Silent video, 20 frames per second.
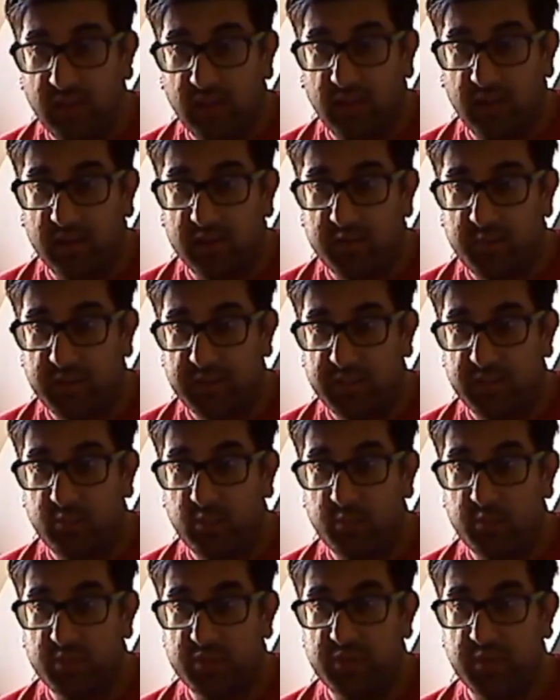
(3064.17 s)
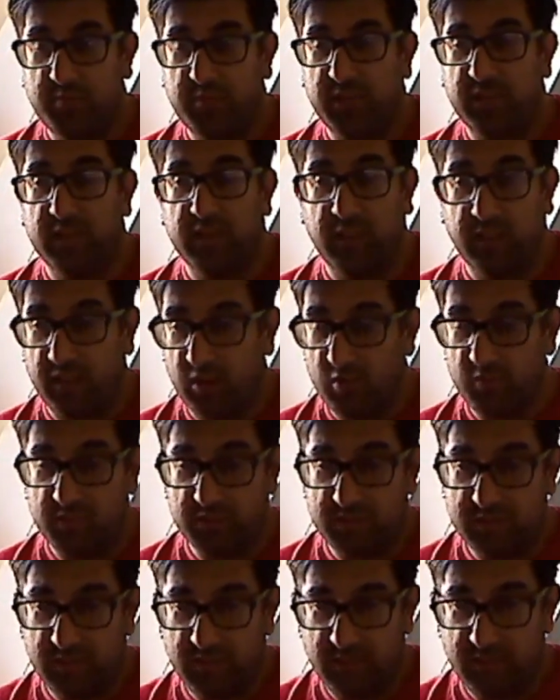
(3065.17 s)
especially when we're shipping like
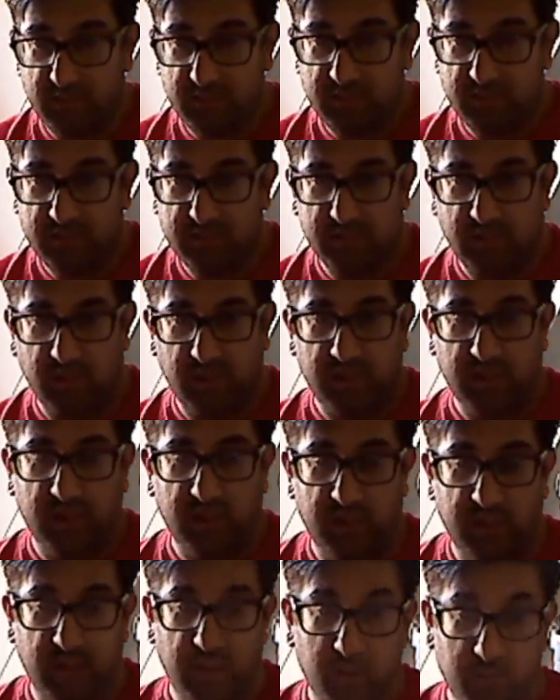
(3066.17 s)
overseas. And then it